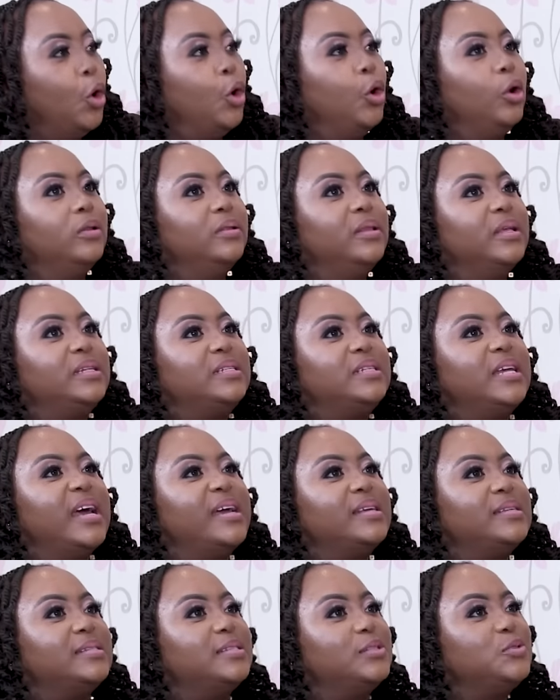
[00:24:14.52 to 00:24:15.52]
All the
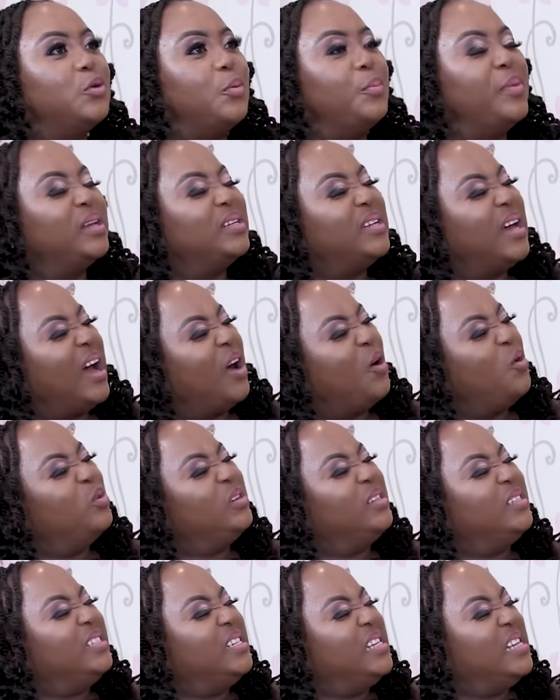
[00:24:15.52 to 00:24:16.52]
tests, no matter
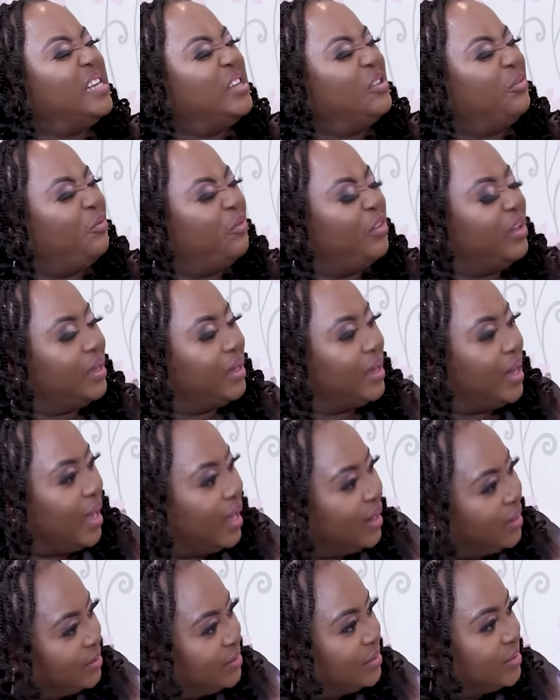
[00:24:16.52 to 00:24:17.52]
how
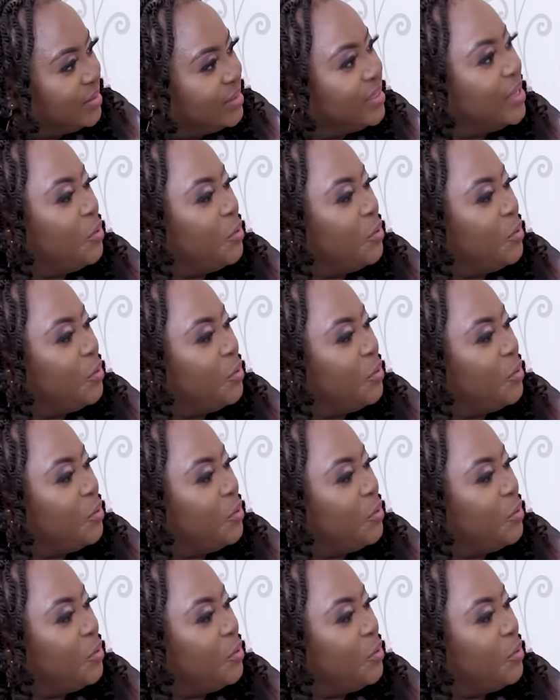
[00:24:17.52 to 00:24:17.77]
difficult.